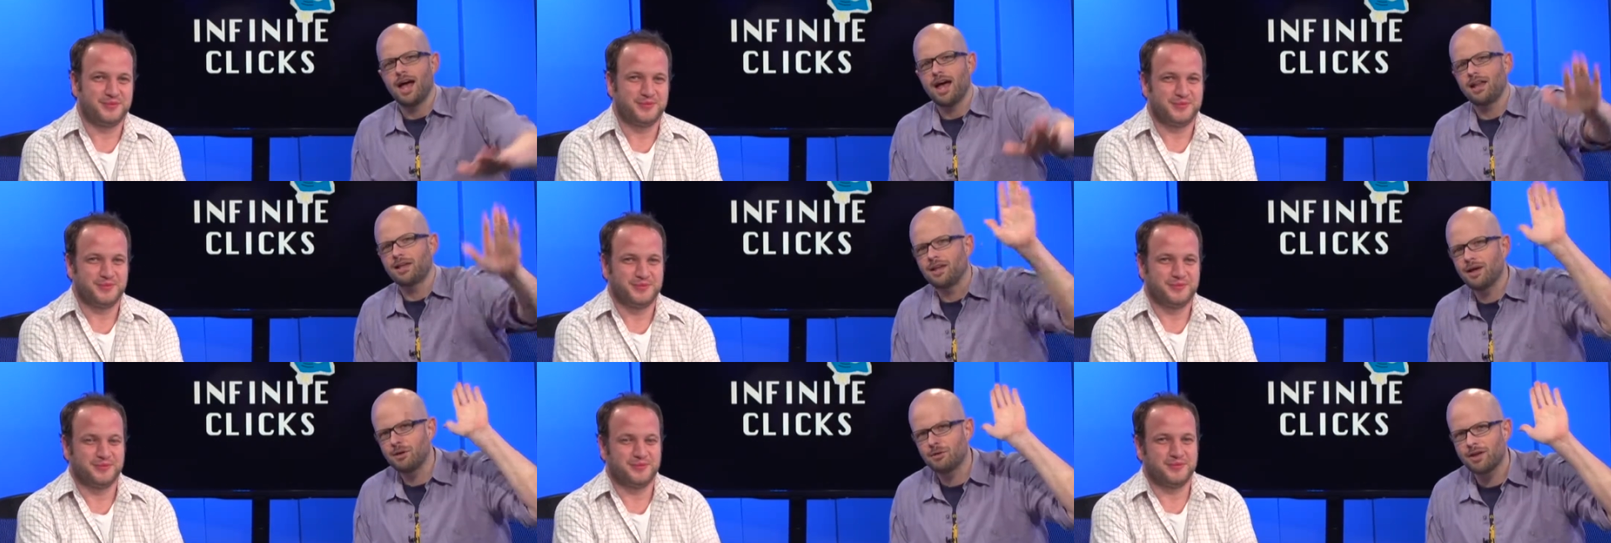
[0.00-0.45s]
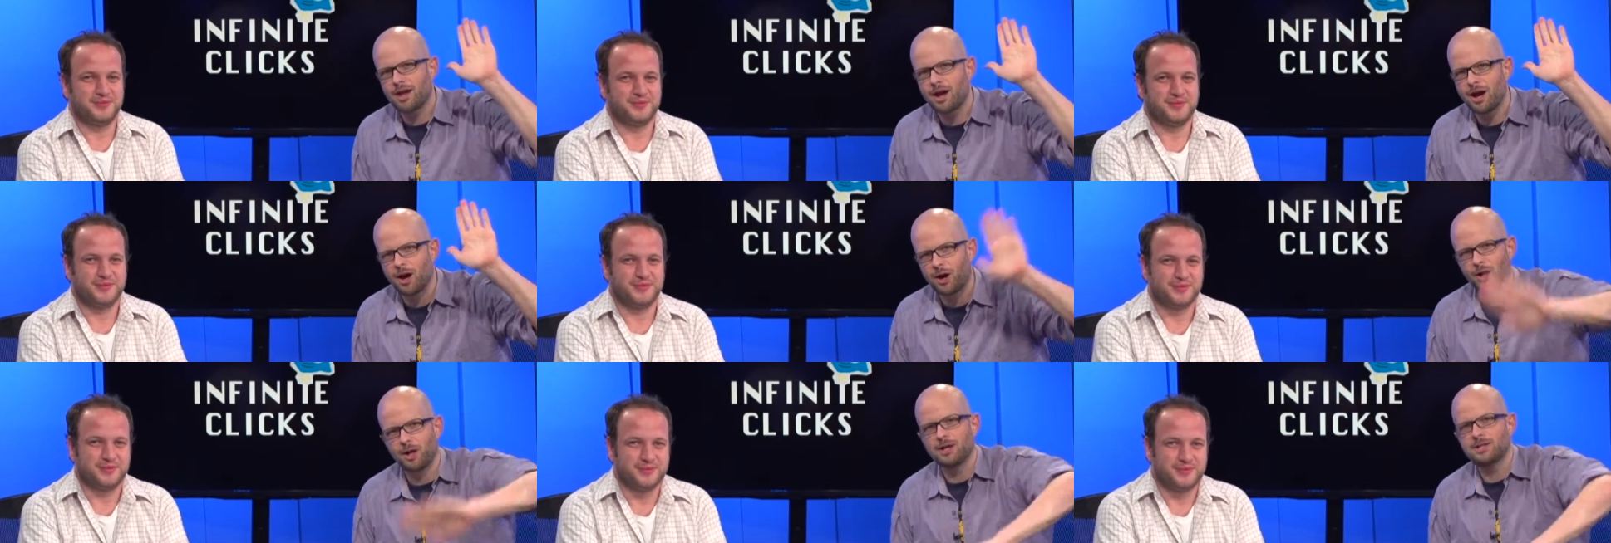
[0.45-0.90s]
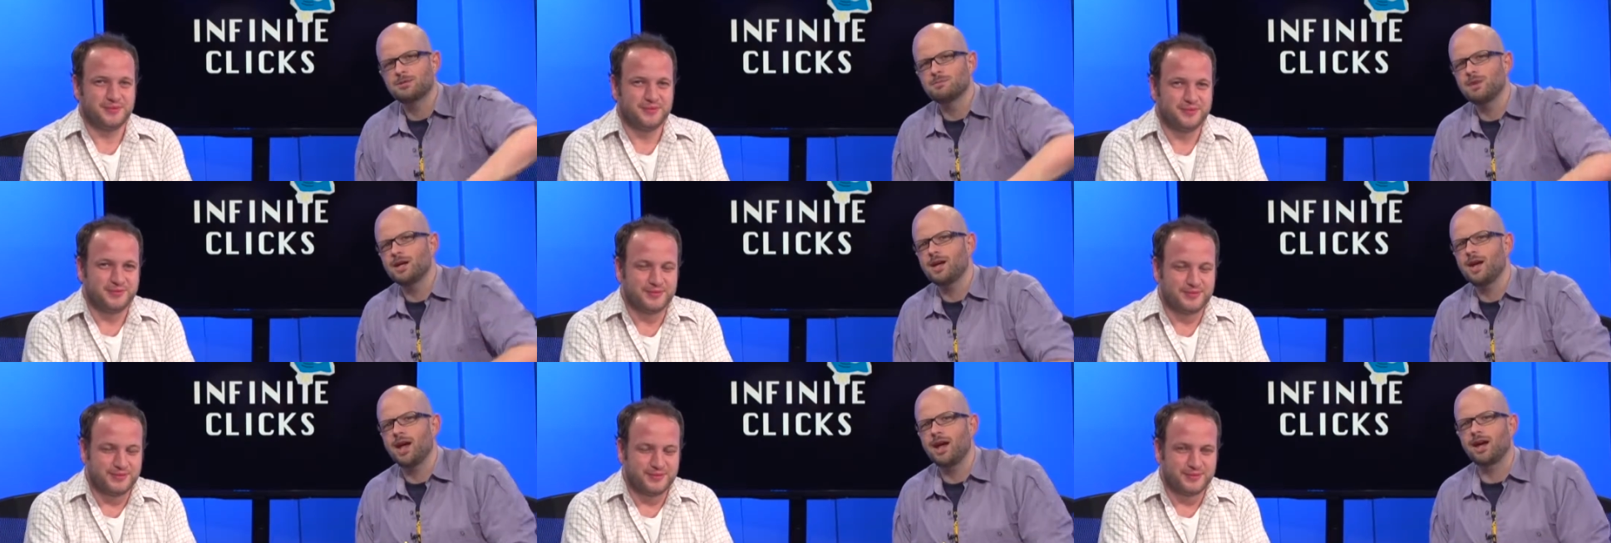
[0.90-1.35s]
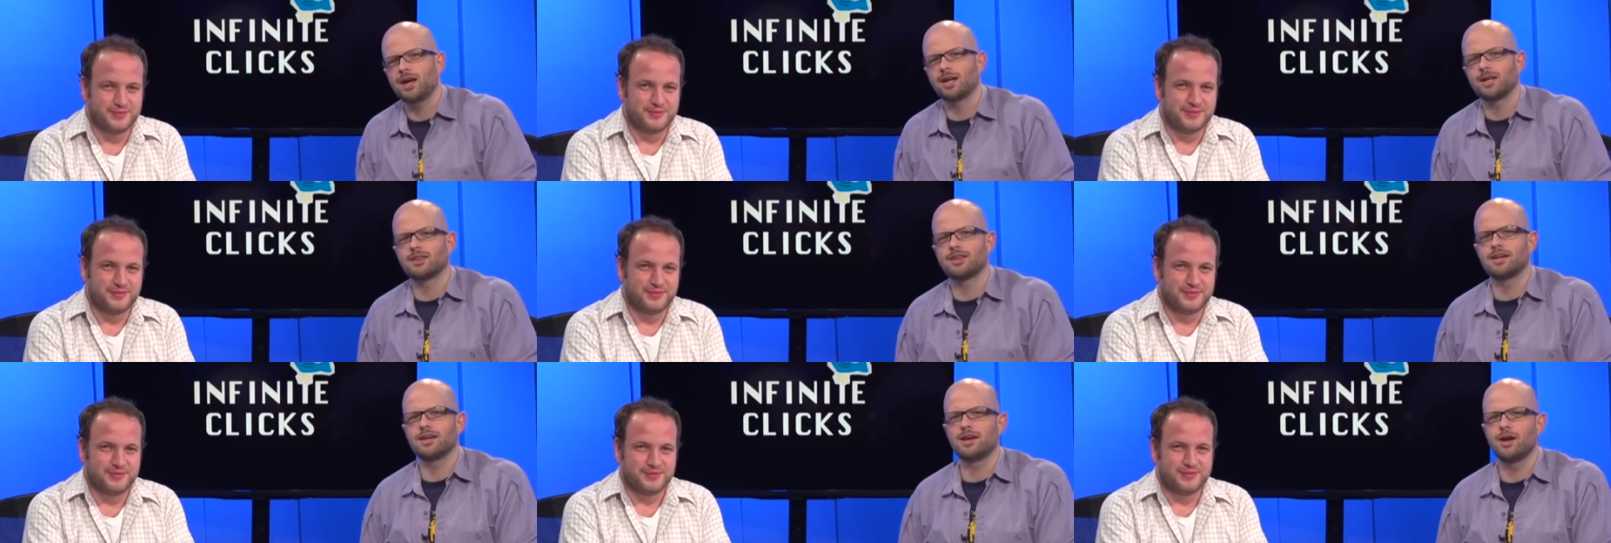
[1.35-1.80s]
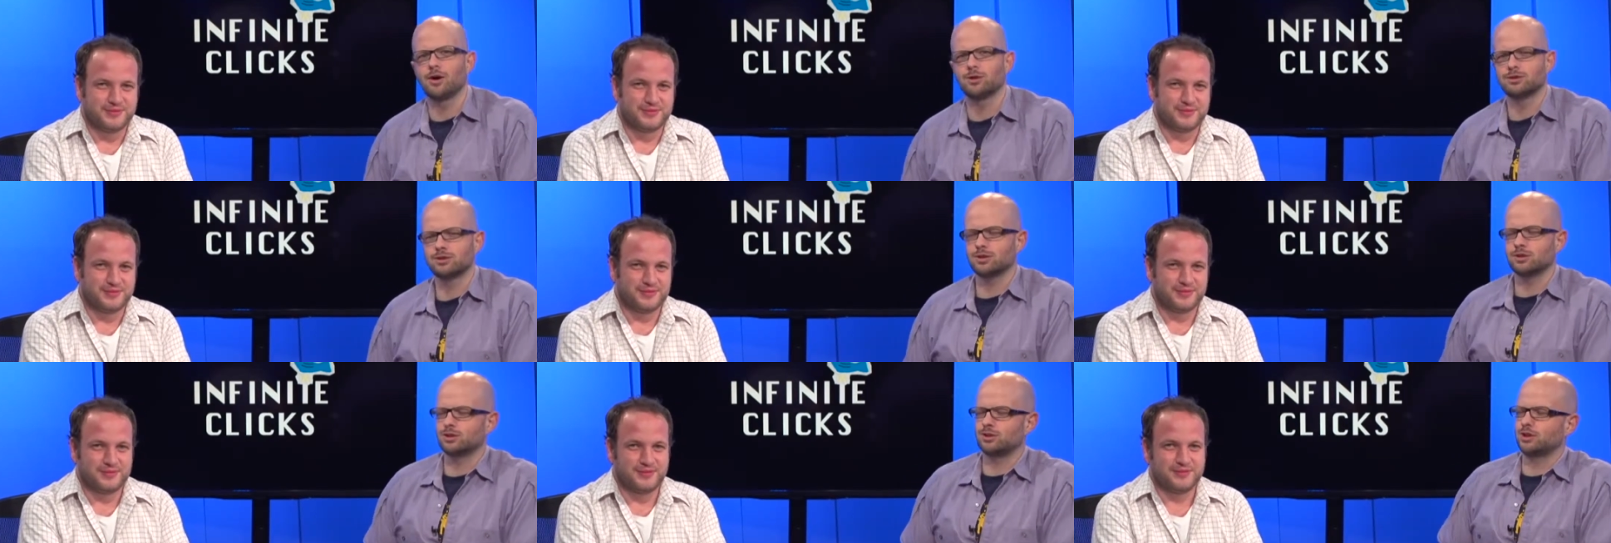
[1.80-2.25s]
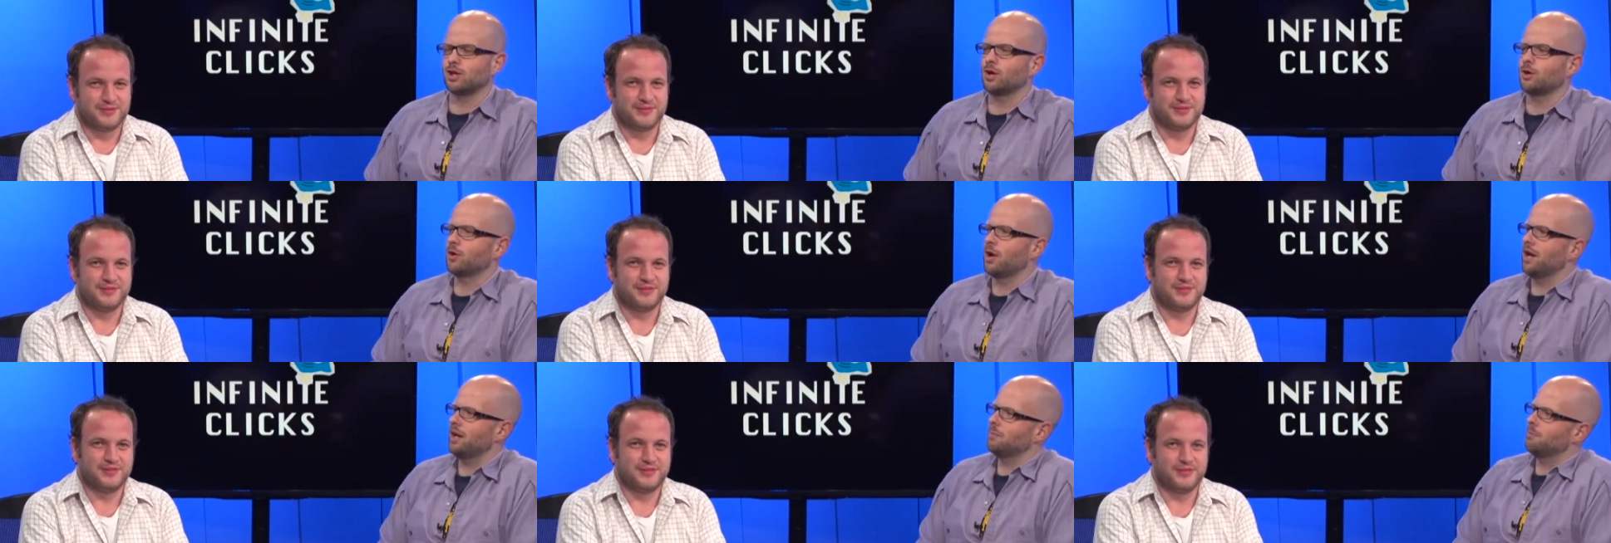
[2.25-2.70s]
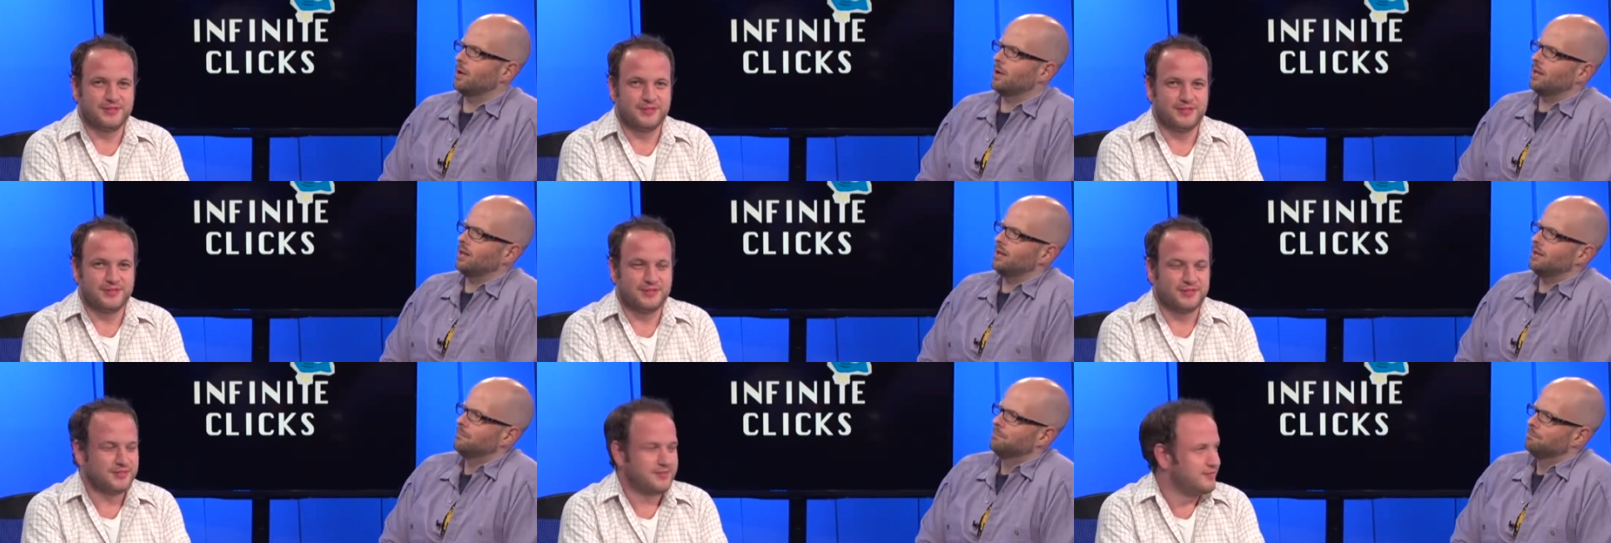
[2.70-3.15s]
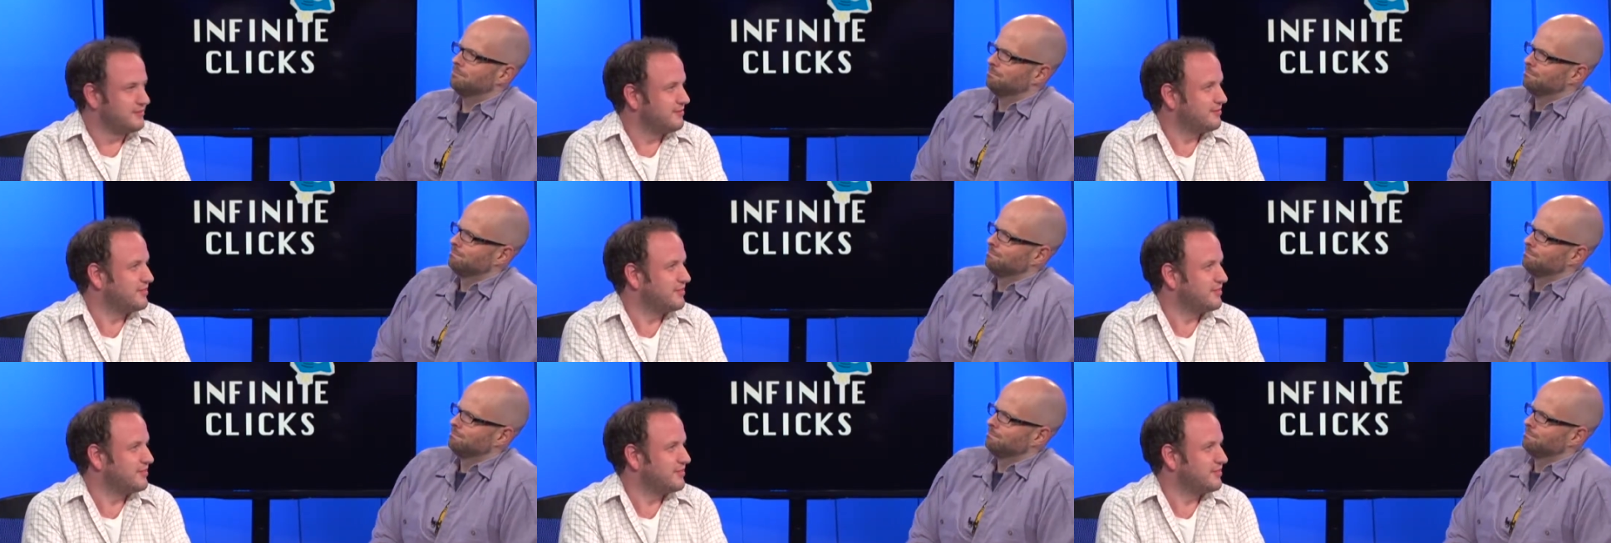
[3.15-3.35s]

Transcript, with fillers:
Speaker 1: Hello there. It's me, Hank, the host of the show. Hey, buddy.